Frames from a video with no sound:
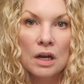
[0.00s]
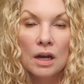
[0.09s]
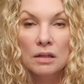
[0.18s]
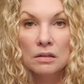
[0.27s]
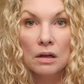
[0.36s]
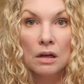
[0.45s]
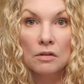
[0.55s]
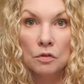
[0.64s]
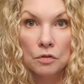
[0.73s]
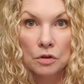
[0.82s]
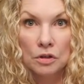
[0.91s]
I did not
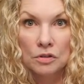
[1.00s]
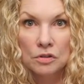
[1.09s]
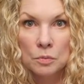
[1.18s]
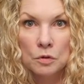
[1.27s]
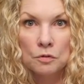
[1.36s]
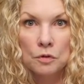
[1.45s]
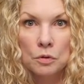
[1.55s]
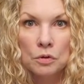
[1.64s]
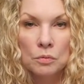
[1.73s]
have a very good smartphone.